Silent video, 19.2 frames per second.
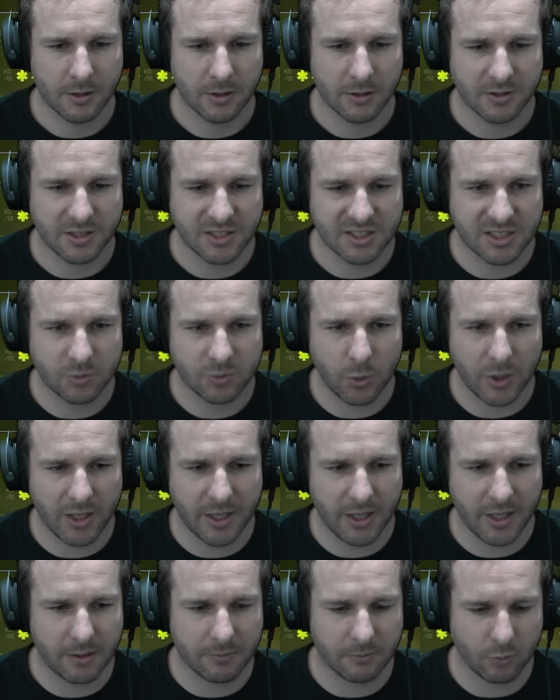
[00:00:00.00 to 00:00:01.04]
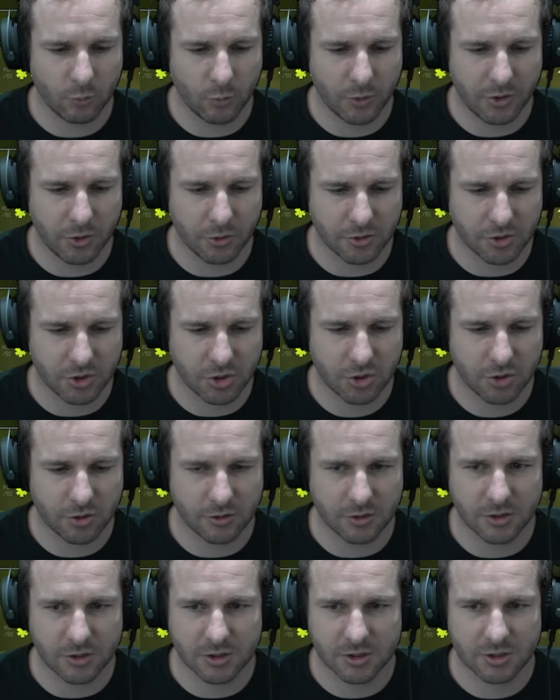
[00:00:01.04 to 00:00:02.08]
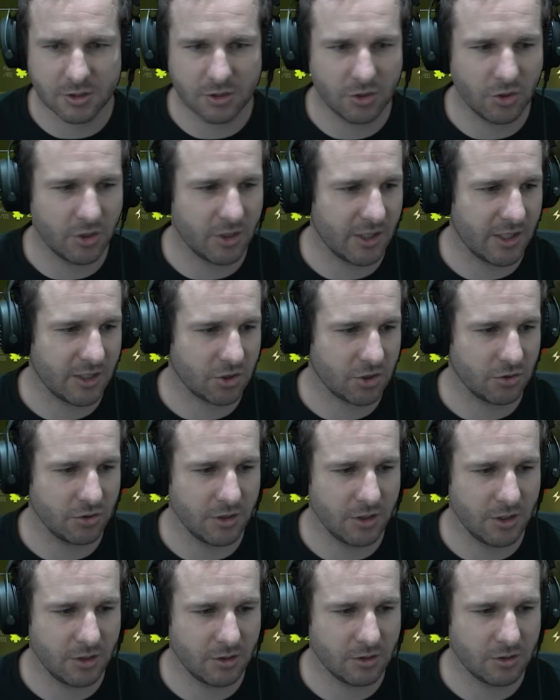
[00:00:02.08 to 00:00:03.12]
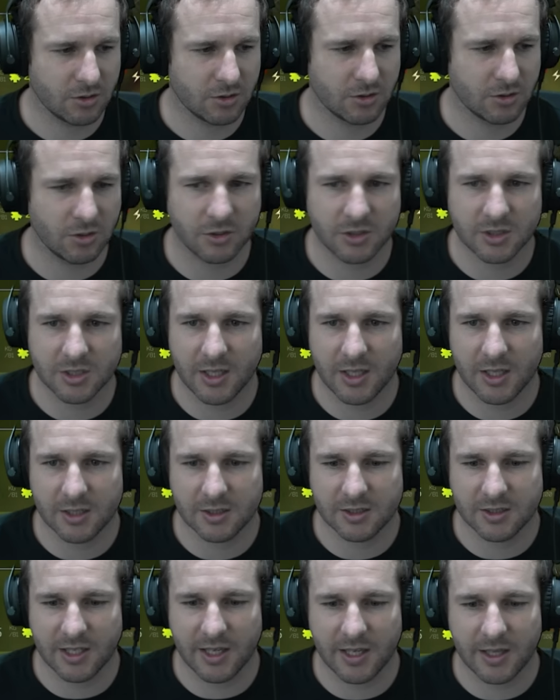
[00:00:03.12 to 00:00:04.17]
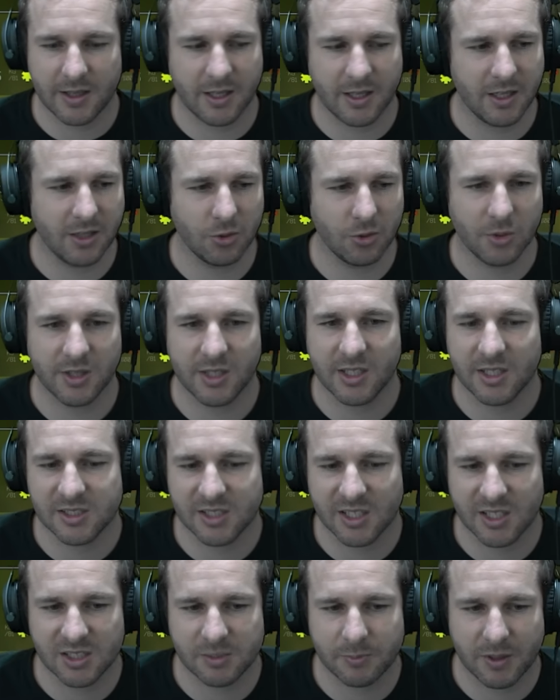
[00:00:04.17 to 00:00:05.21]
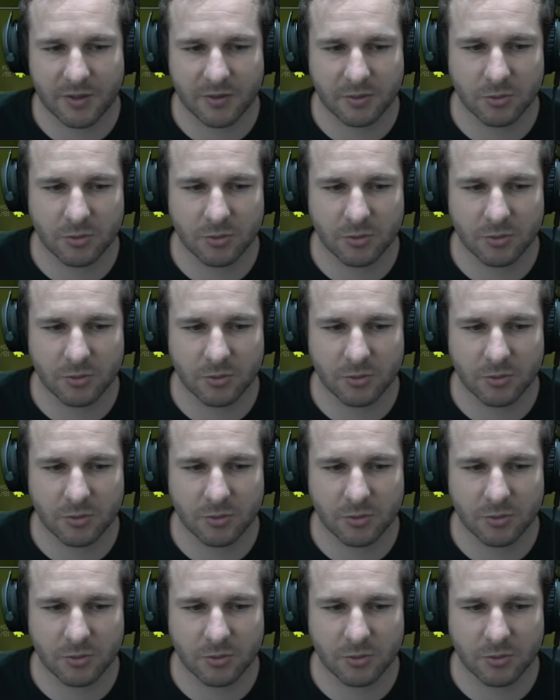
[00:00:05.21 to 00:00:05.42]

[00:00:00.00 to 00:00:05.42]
This is where, with your insurance, you can actually toss that, take that, you'll get the SKS back from